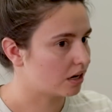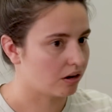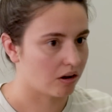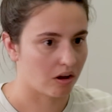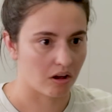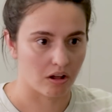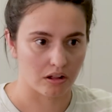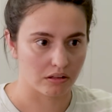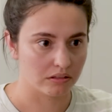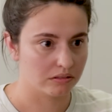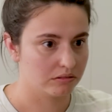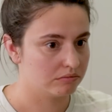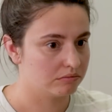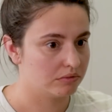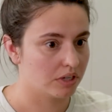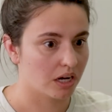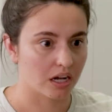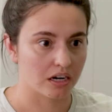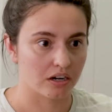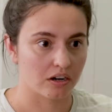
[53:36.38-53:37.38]
at all.
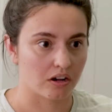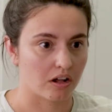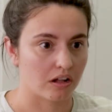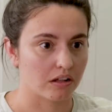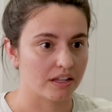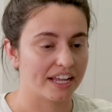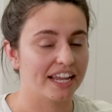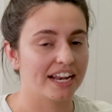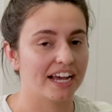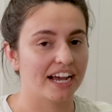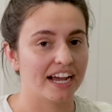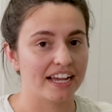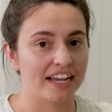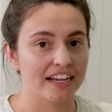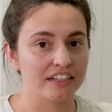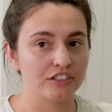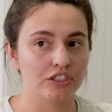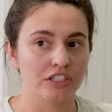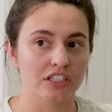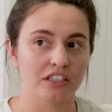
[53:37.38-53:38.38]
Not at all. And I
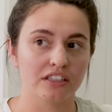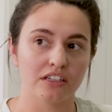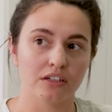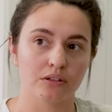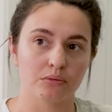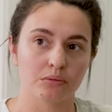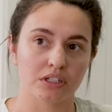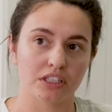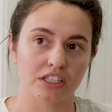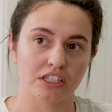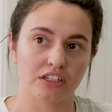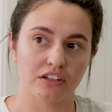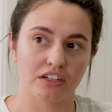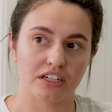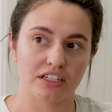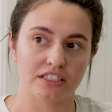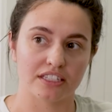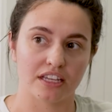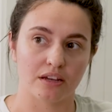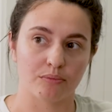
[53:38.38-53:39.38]
actually think a really good
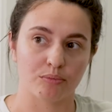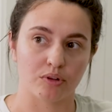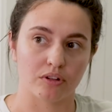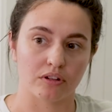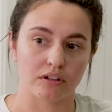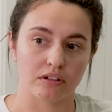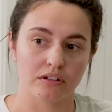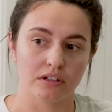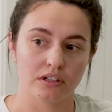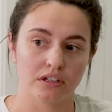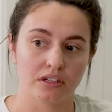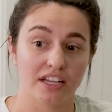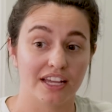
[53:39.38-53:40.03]
example,